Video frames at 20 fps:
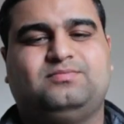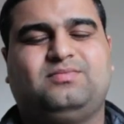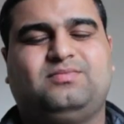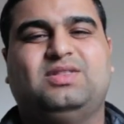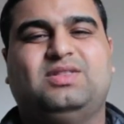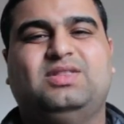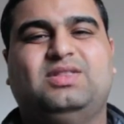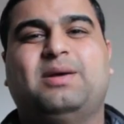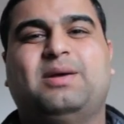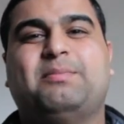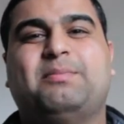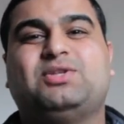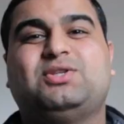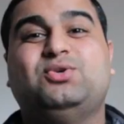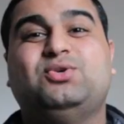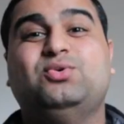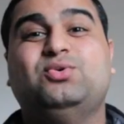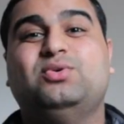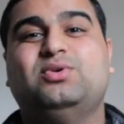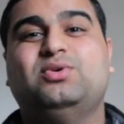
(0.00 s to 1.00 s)
Number
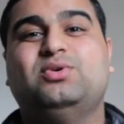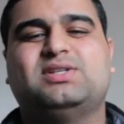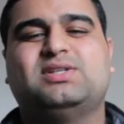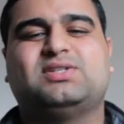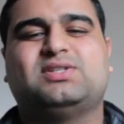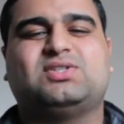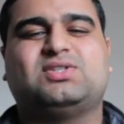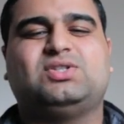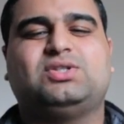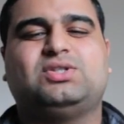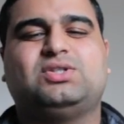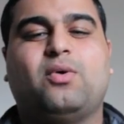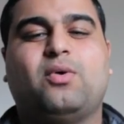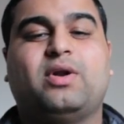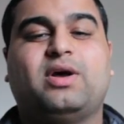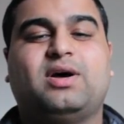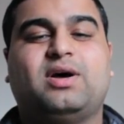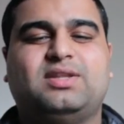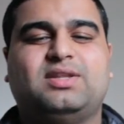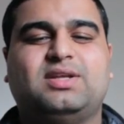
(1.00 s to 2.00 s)
2 is
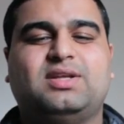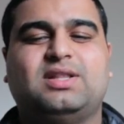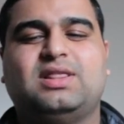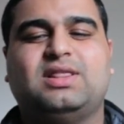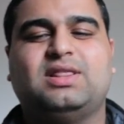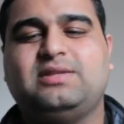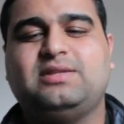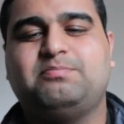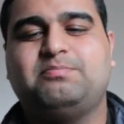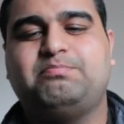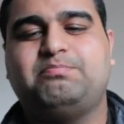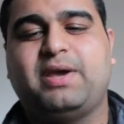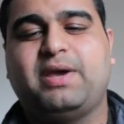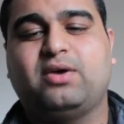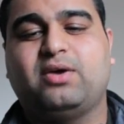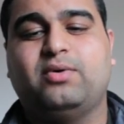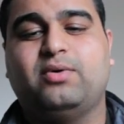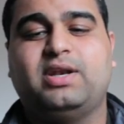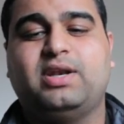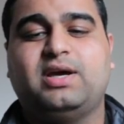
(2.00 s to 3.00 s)
Dona, the light
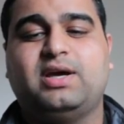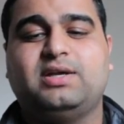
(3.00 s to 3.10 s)
penguin knight.